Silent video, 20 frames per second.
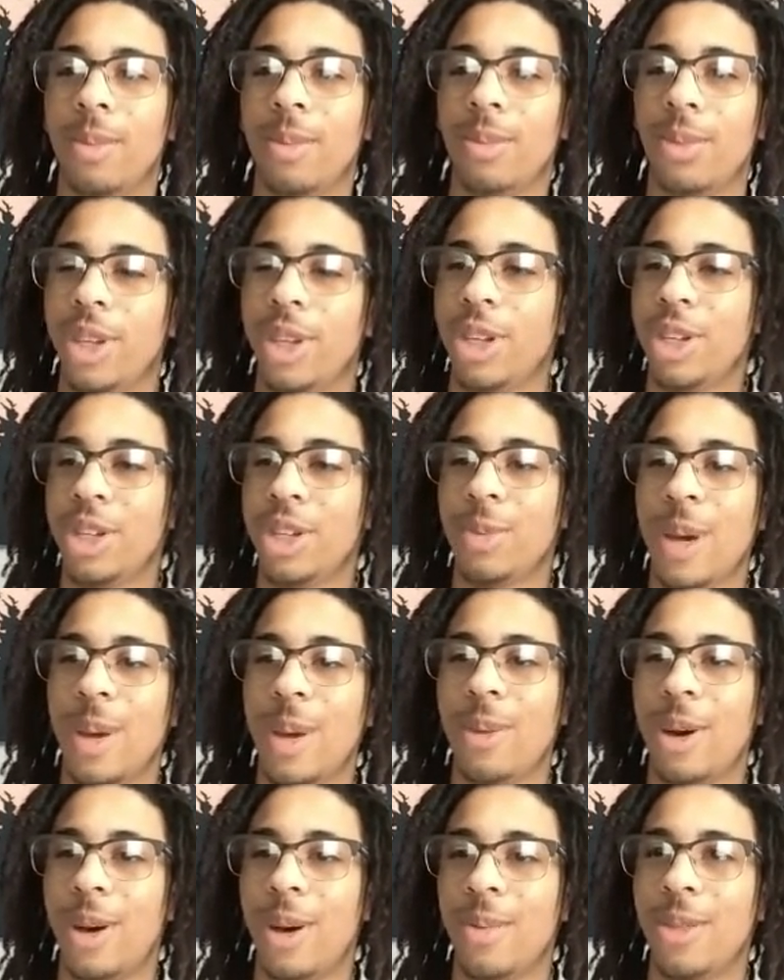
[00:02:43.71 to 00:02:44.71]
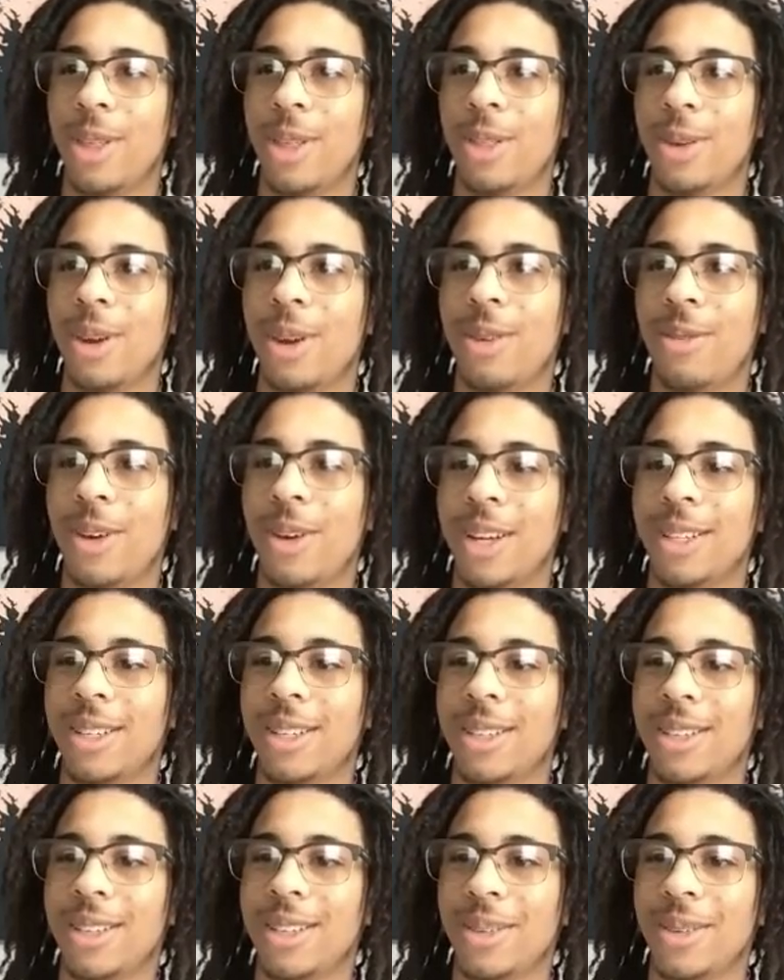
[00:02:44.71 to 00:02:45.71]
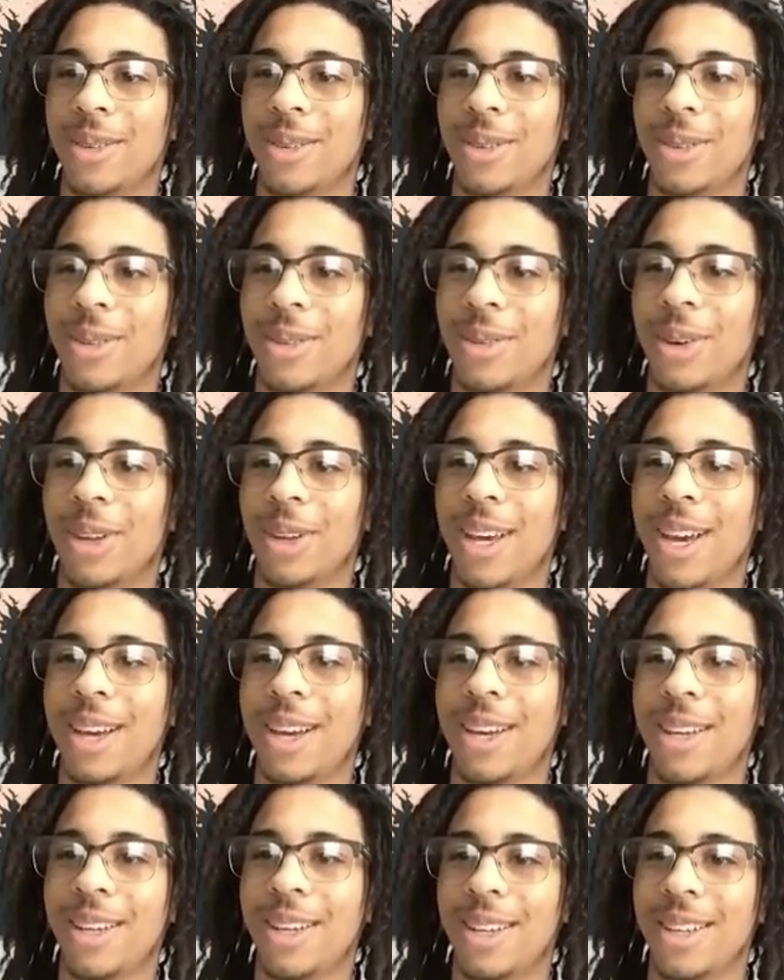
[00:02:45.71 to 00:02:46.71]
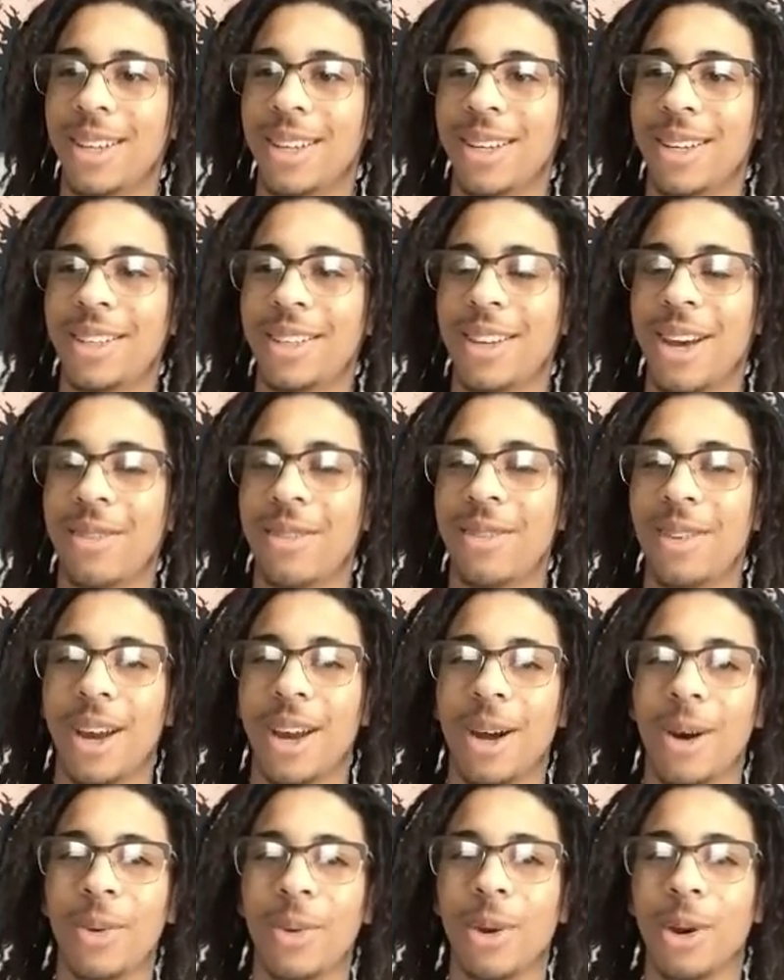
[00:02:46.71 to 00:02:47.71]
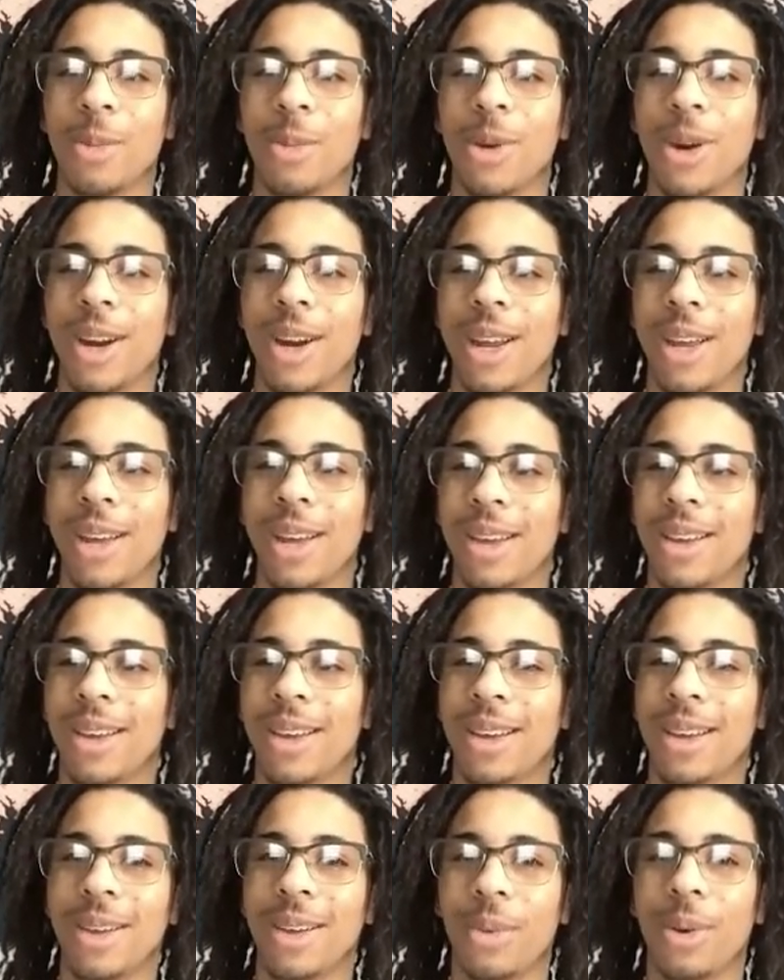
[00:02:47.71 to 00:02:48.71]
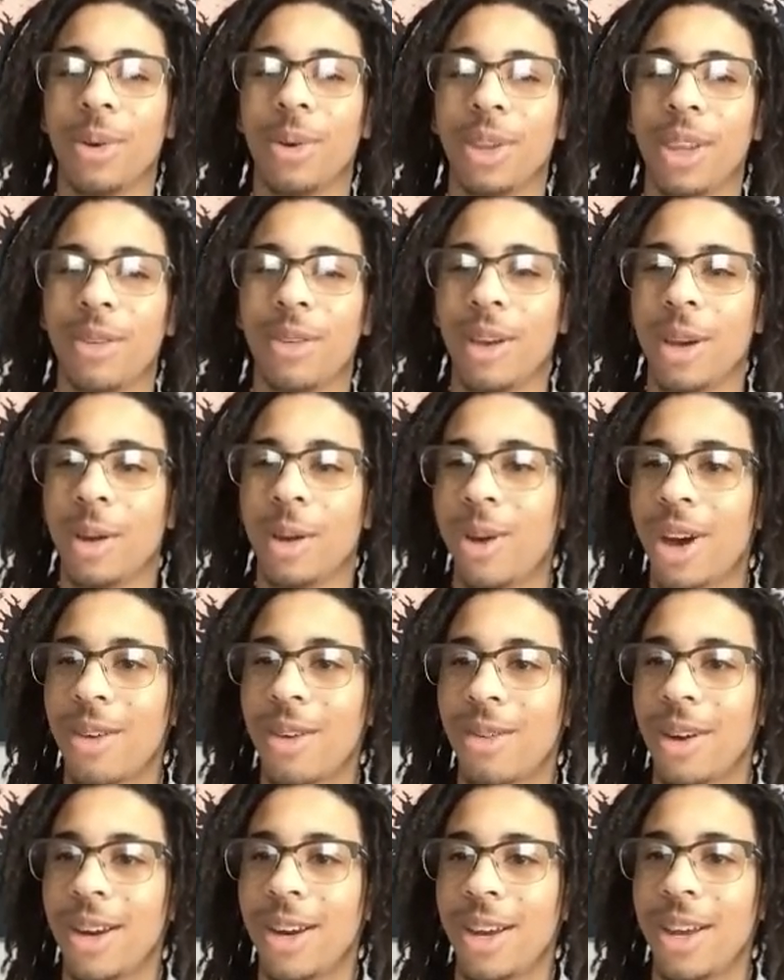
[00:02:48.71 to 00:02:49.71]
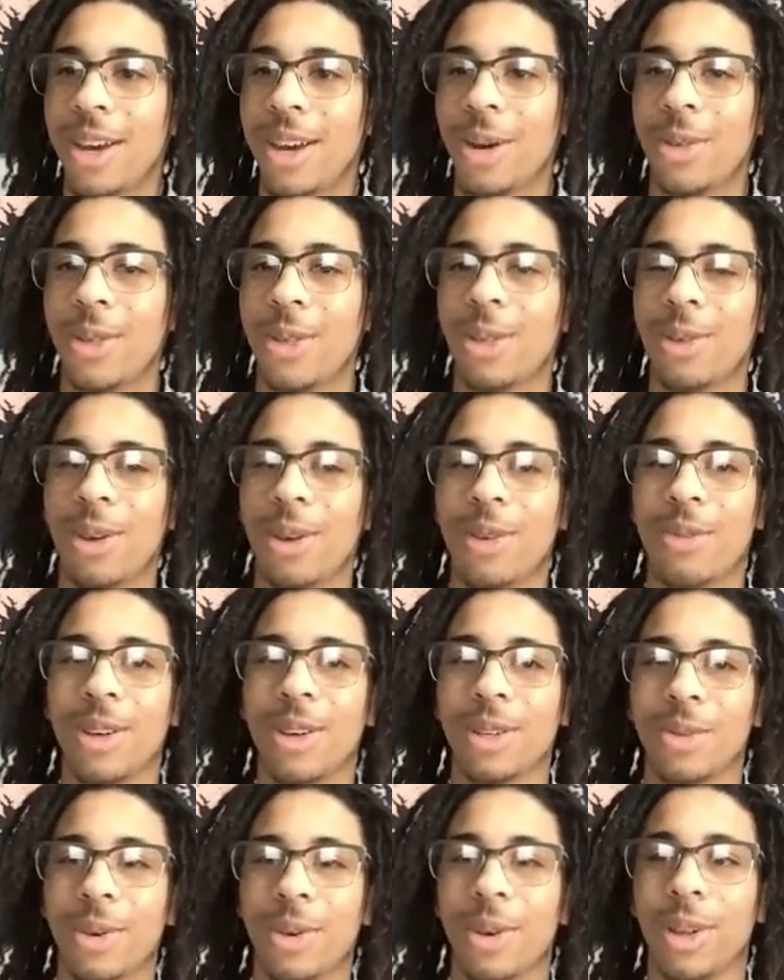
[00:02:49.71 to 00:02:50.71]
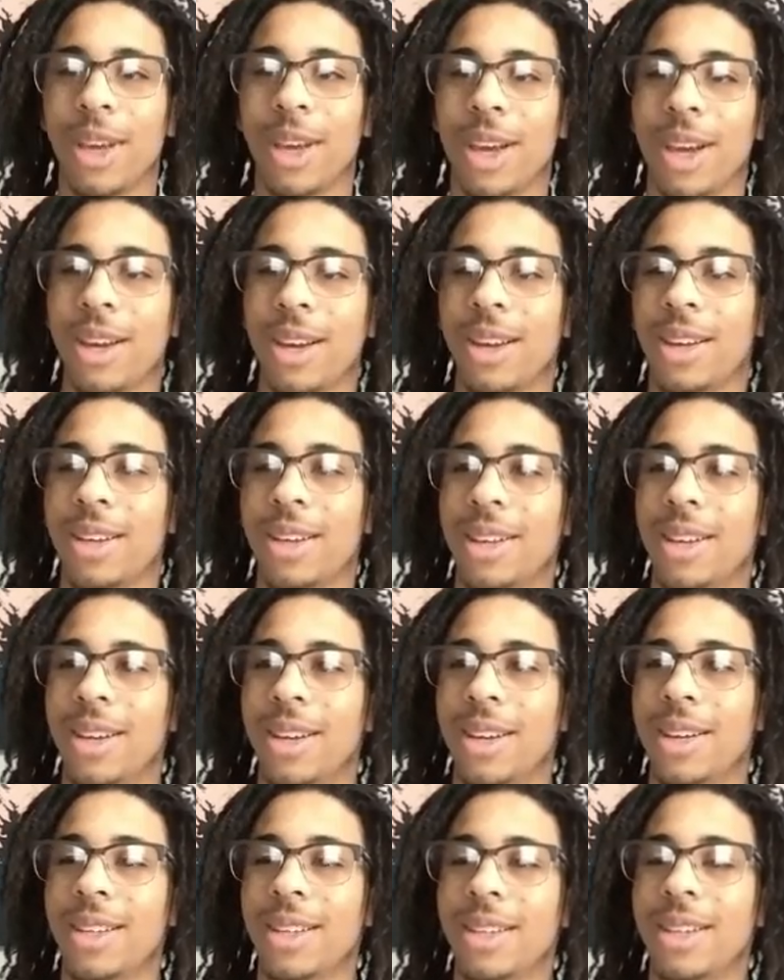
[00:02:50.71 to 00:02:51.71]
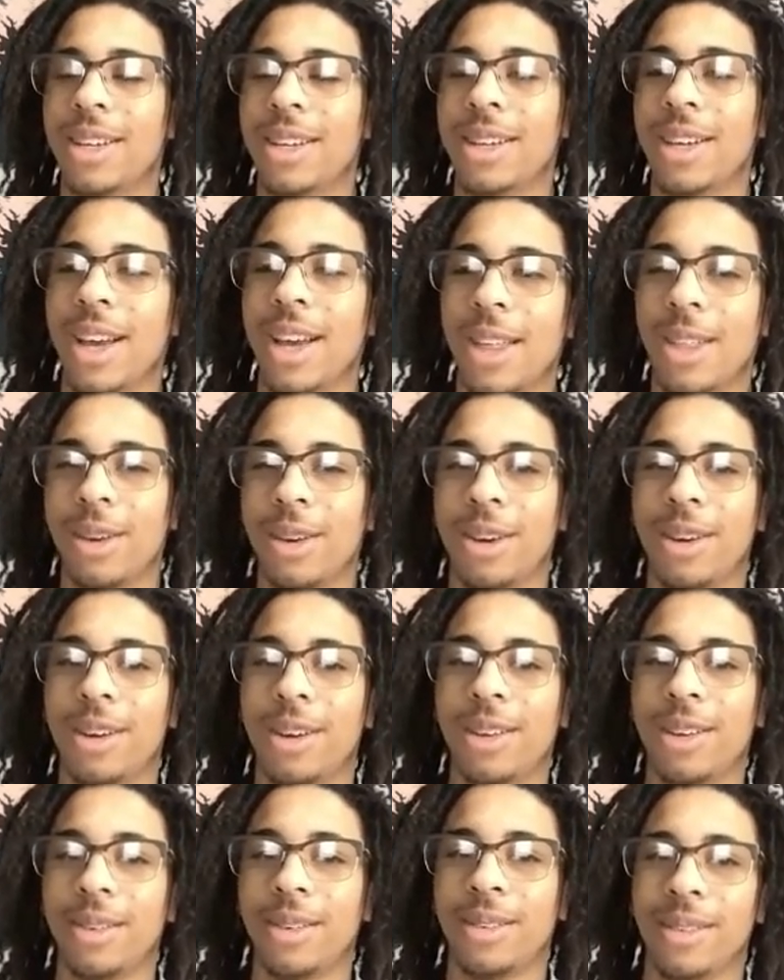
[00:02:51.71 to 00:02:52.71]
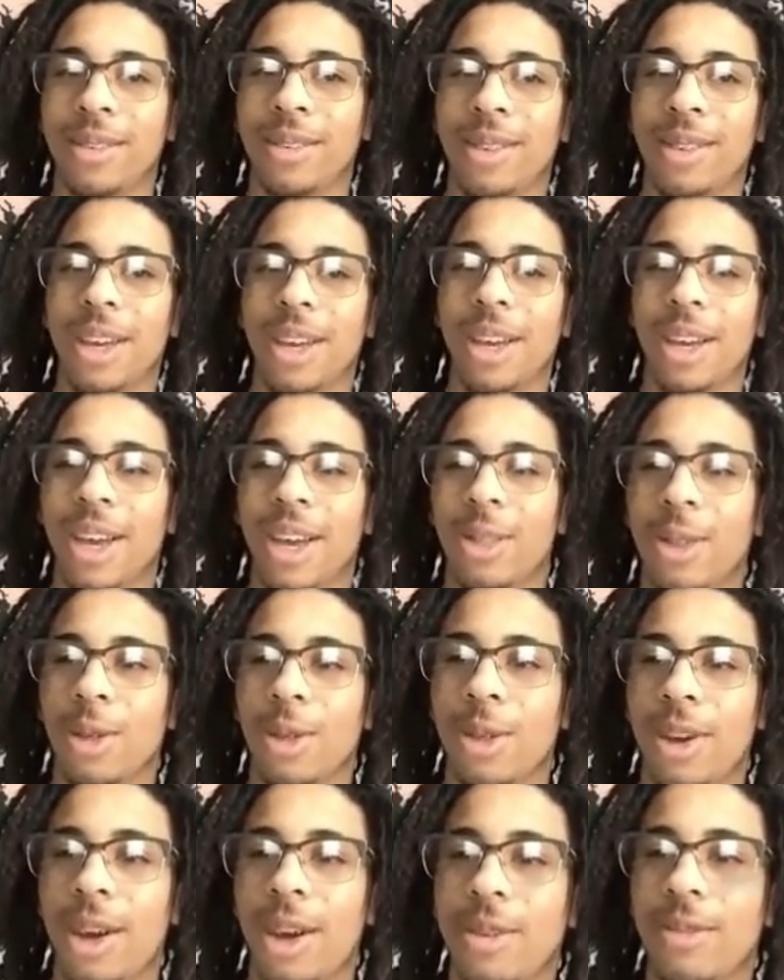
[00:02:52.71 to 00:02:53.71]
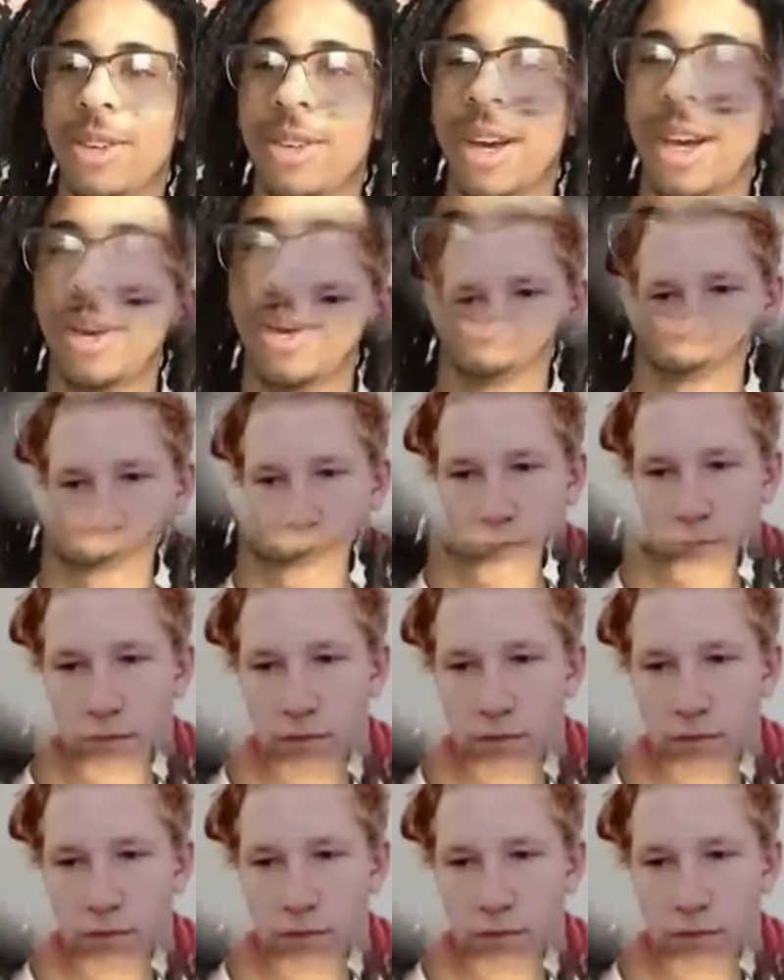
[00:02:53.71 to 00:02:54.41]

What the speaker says: with just my mom. The 3 of us really had to tough it out. We were living in poverty, the 3 of us, we really had to stick together and get through the tough times.